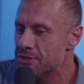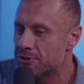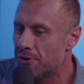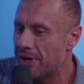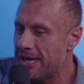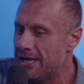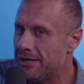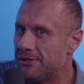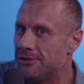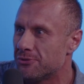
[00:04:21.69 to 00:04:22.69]
So
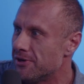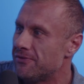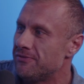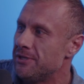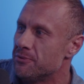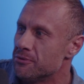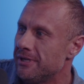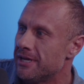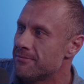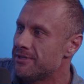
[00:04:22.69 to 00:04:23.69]
in 2015, when you're
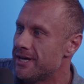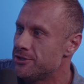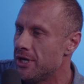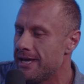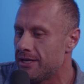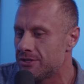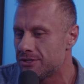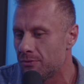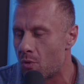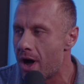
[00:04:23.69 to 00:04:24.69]
leading up to that
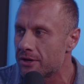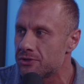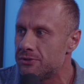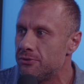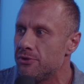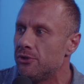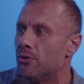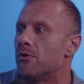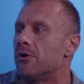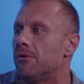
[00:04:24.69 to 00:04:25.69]
change, walk us through
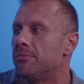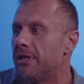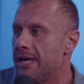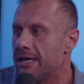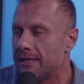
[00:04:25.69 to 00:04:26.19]
your plan.